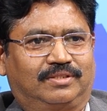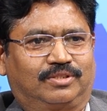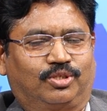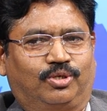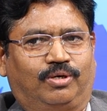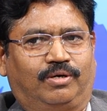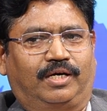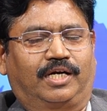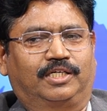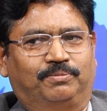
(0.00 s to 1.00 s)
So,
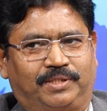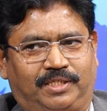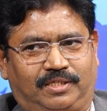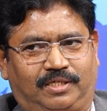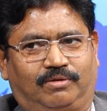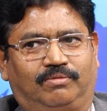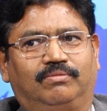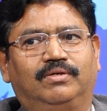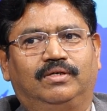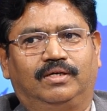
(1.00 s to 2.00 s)
and it is doing
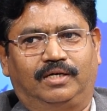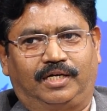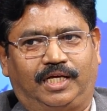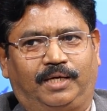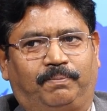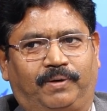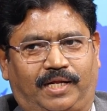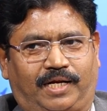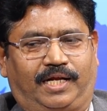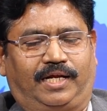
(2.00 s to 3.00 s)
deep
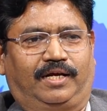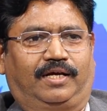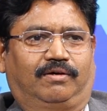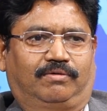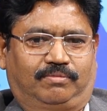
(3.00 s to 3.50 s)
learning